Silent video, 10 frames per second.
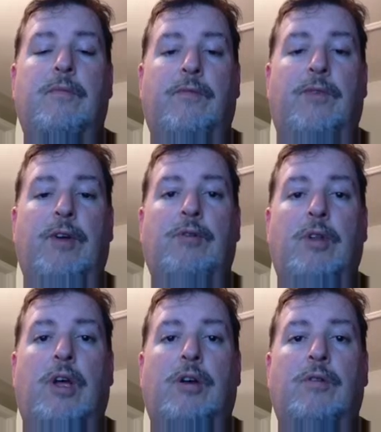federal
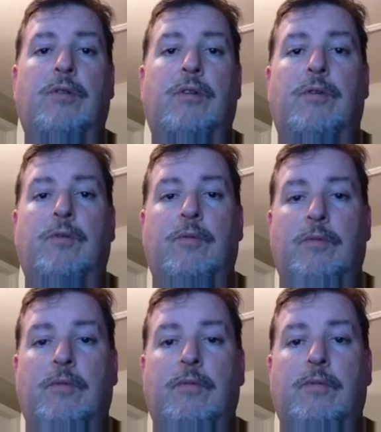law to
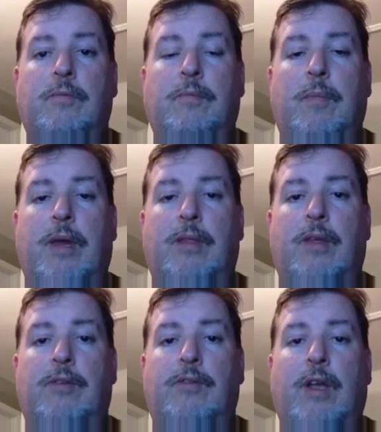make
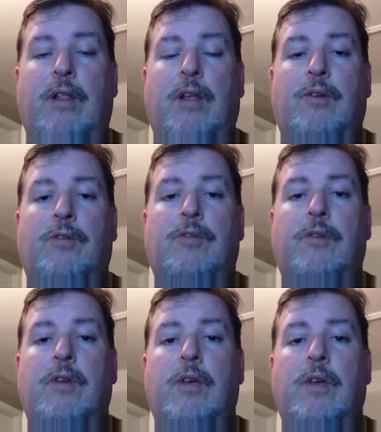the state
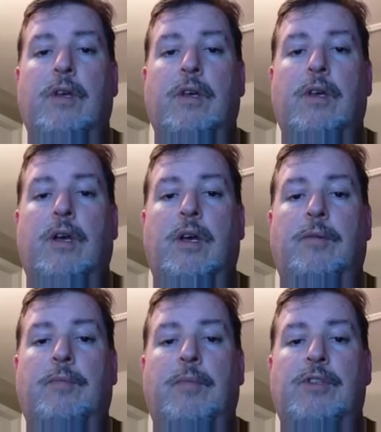laws
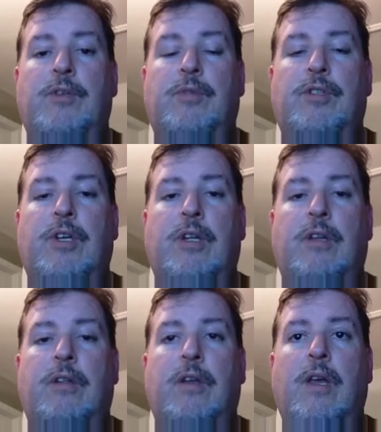be superseded.